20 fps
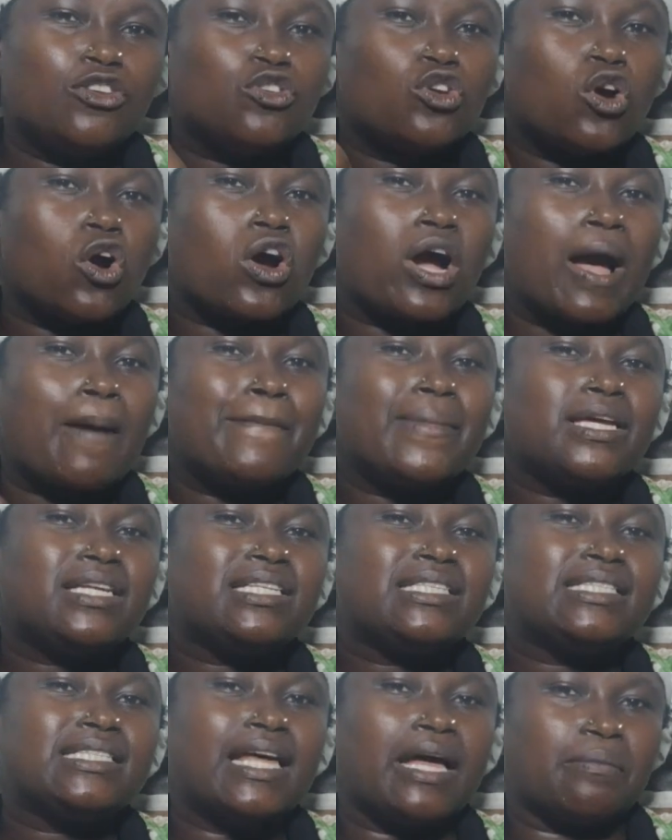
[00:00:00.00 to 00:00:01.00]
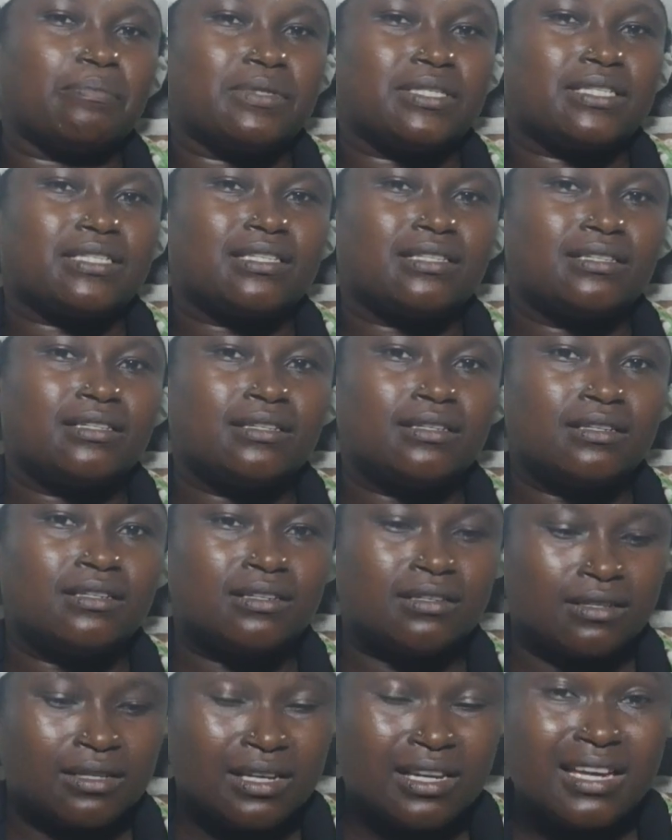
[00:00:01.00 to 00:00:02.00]
your karmic debt
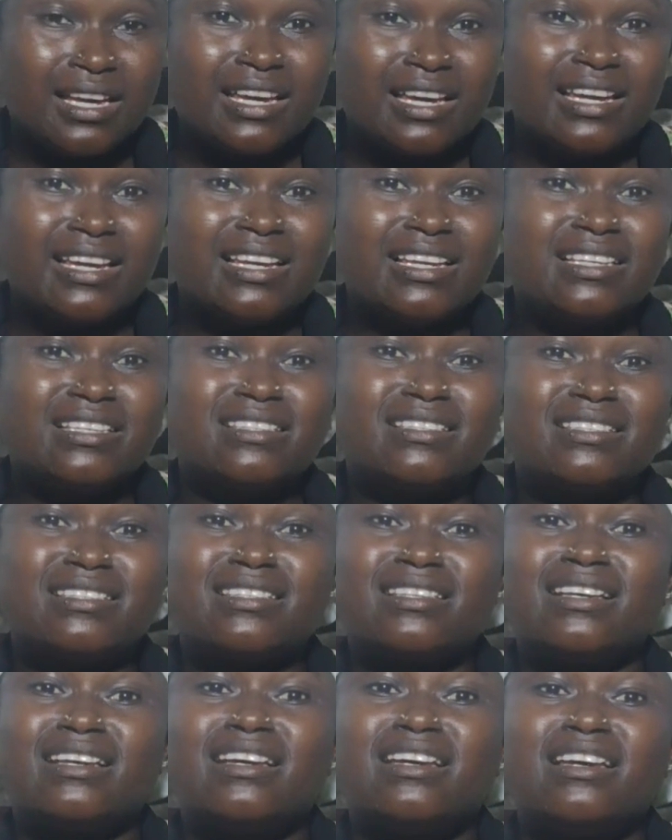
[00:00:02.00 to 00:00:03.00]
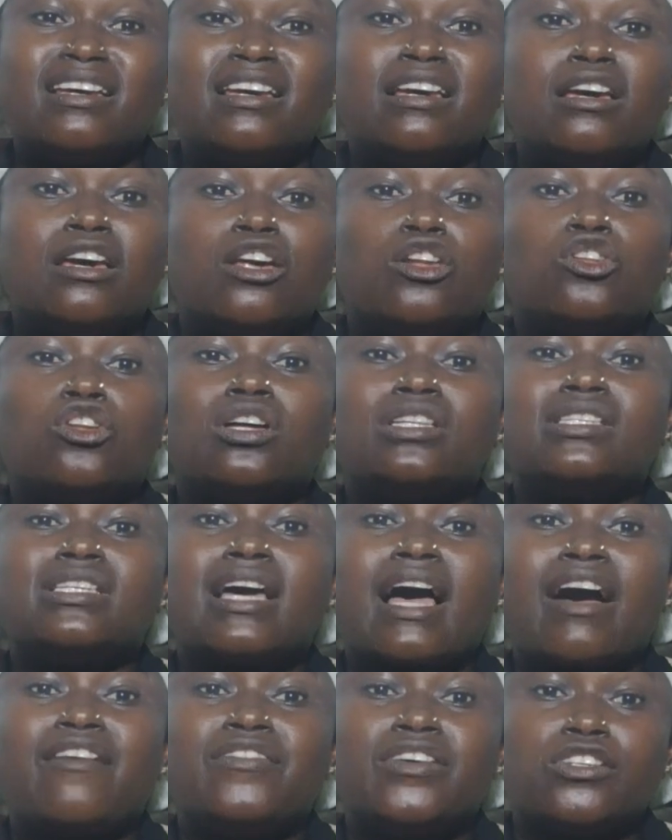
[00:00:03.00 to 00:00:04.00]
is not
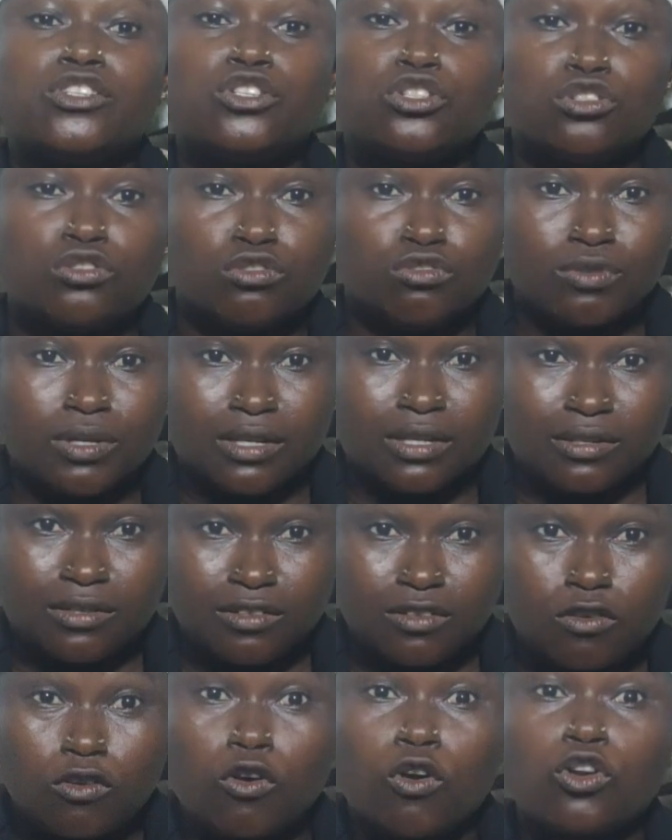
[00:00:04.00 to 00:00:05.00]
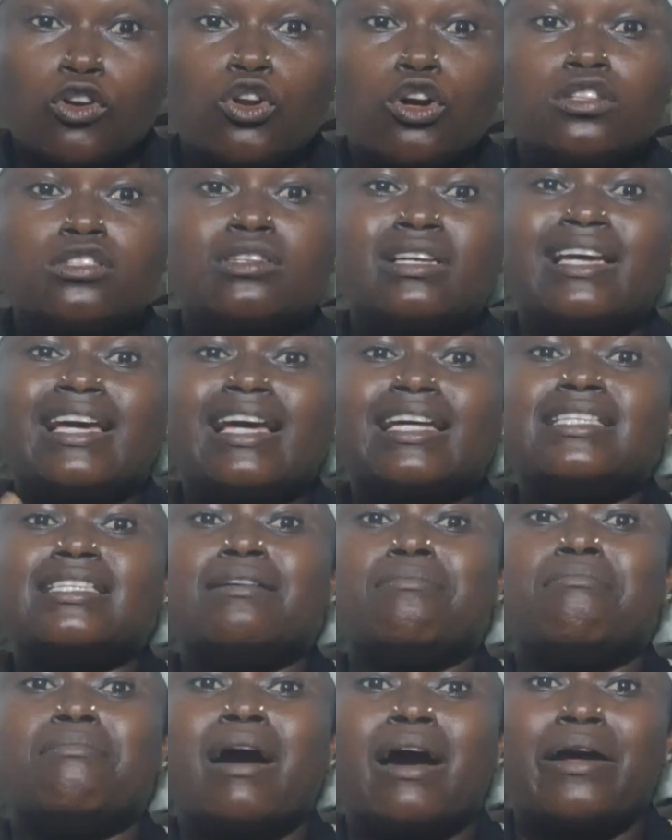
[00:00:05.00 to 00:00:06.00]
having children or not
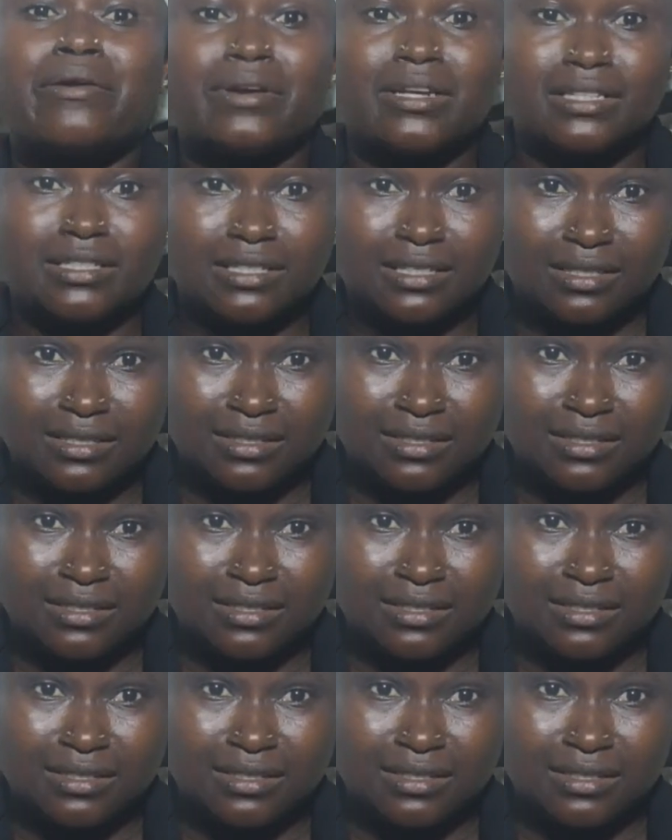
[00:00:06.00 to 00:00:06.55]
getting married.